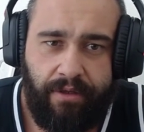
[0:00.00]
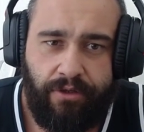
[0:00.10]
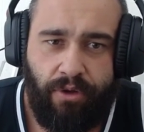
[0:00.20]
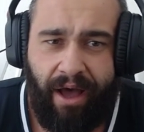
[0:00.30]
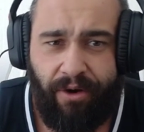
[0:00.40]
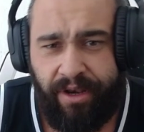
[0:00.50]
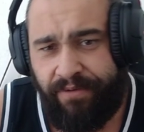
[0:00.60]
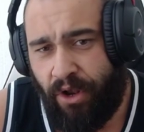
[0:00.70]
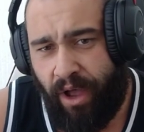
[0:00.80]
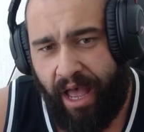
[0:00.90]
So I don't
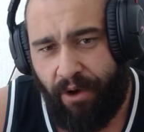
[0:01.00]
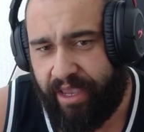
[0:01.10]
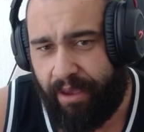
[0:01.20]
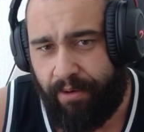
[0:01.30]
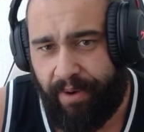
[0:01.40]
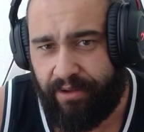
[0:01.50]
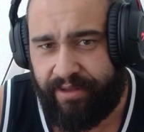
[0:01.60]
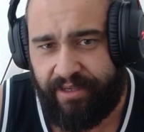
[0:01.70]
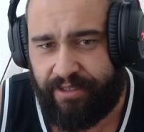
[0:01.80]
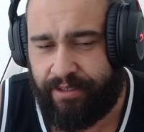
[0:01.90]
even know how we came about
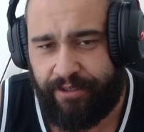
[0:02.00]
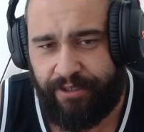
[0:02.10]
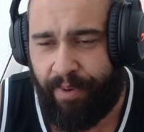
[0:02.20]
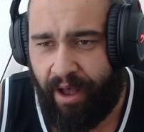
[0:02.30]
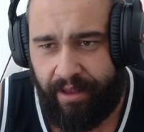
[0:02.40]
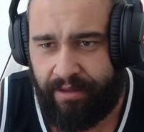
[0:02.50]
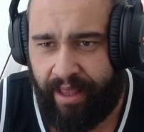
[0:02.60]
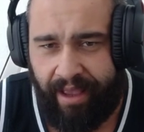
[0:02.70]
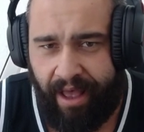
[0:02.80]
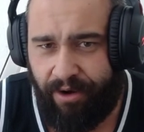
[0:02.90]
this spot.
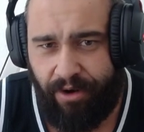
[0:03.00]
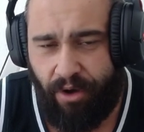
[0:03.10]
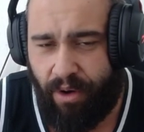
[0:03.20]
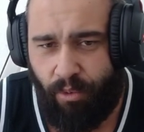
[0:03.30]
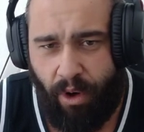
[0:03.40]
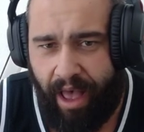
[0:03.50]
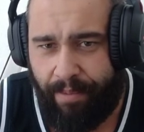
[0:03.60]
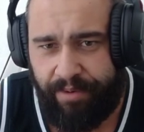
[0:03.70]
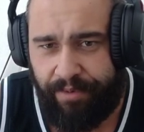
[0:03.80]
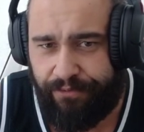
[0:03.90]
Like, I don't know what
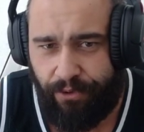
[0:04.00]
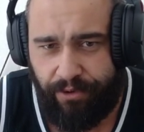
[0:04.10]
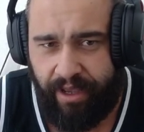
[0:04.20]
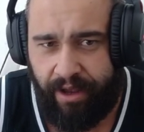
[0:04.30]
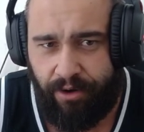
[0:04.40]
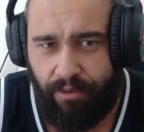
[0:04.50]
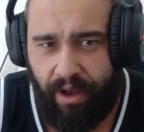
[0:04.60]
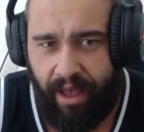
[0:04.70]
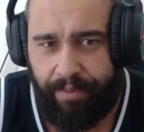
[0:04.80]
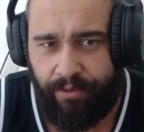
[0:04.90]
happened before that. I don't know what
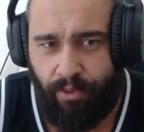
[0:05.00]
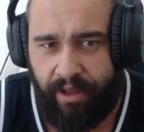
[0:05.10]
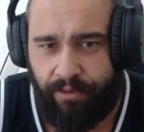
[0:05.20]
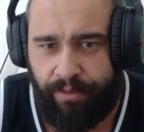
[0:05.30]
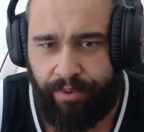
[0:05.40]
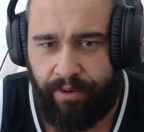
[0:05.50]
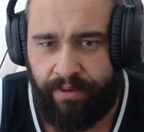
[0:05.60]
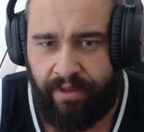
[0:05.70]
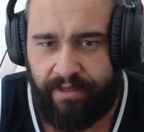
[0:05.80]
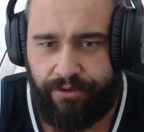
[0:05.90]
happened. Why did we put it
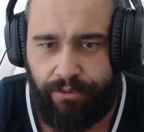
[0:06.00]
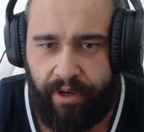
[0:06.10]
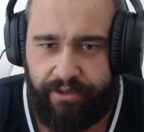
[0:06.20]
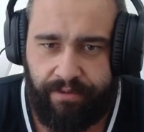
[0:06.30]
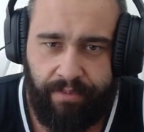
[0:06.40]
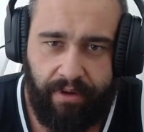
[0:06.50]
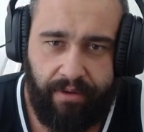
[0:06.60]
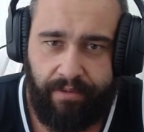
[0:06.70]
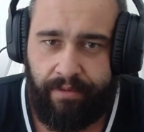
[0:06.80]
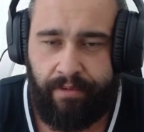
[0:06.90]
in this situation? But
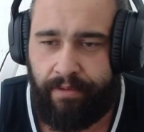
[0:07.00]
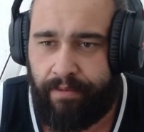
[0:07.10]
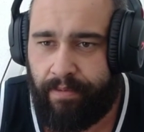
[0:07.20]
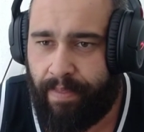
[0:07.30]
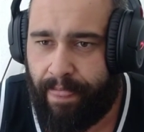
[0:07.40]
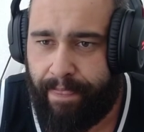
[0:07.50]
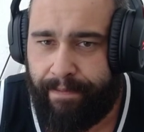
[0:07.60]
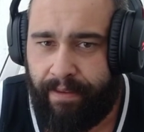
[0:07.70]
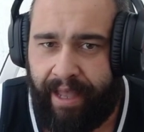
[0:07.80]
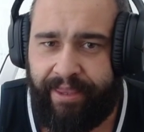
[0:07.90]

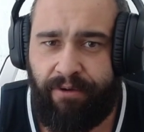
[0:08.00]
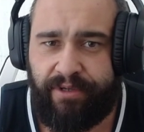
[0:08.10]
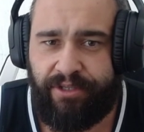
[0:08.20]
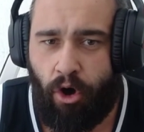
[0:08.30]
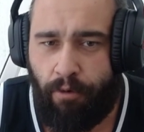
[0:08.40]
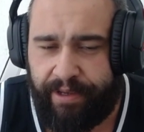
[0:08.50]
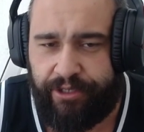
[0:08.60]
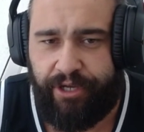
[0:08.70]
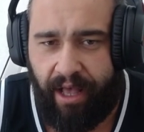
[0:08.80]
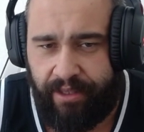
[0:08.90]
I think it was the open
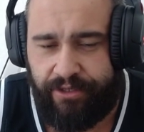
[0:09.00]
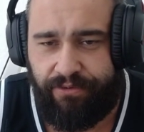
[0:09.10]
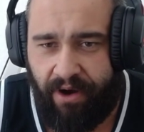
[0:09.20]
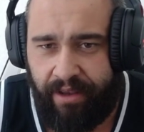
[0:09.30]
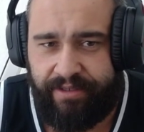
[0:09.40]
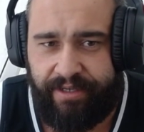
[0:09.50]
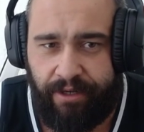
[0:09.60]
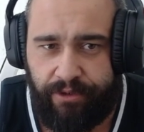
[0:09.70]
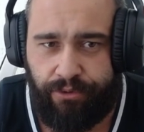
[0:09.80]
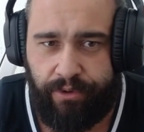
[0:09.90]
challenge, right? Cena
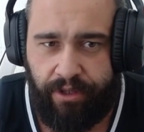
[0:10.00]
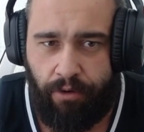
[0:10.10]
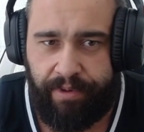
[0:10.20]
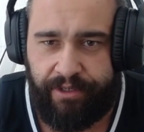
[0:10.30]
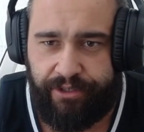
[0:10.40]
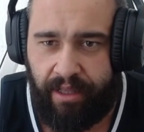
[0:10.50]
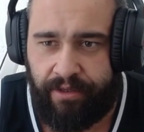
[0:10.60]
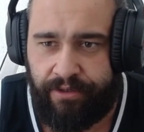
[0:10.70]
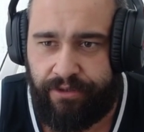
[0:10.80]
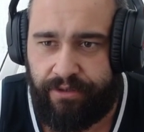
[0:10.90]
was doing the open
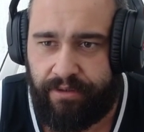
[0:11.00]
challenge.